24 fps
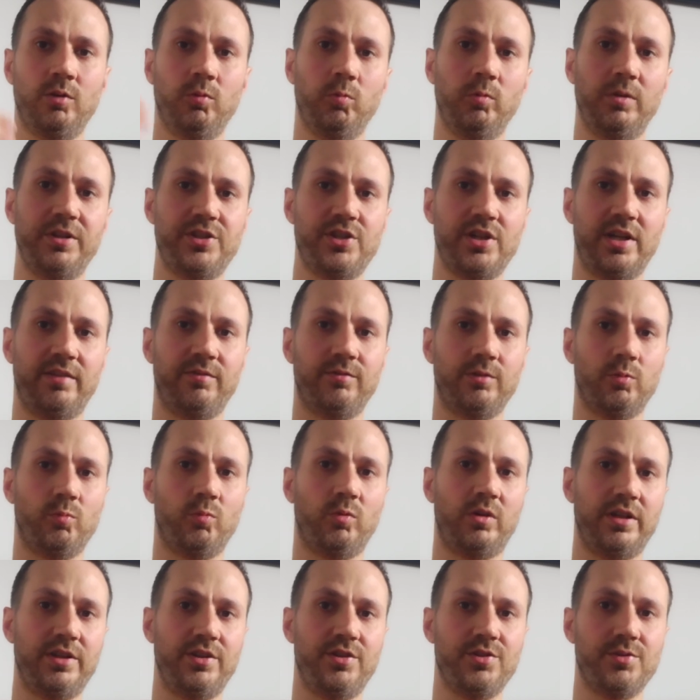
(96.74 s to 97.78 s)
whichever
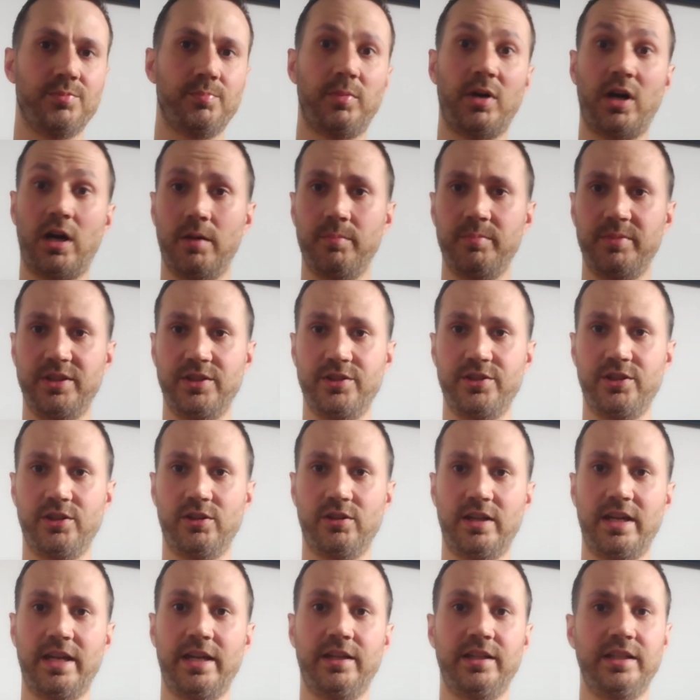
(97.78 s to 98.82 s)
ones pop into
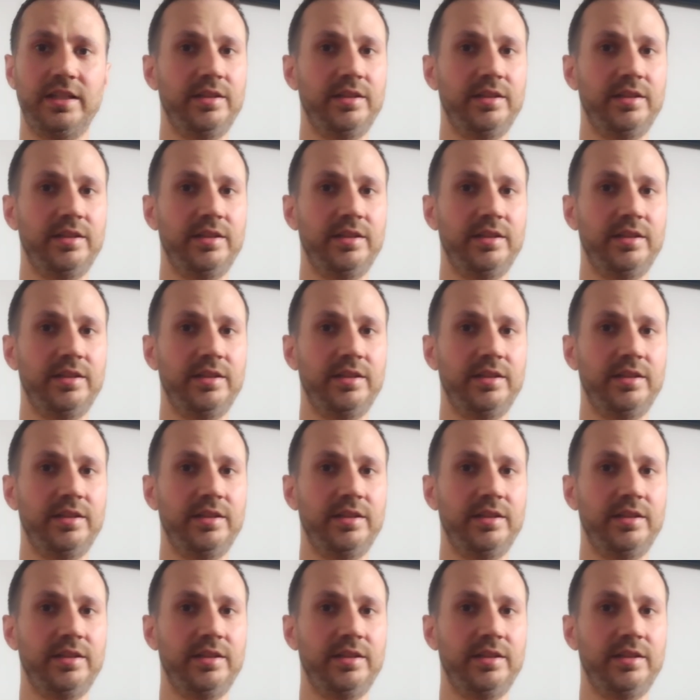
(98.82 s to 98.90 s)
your head.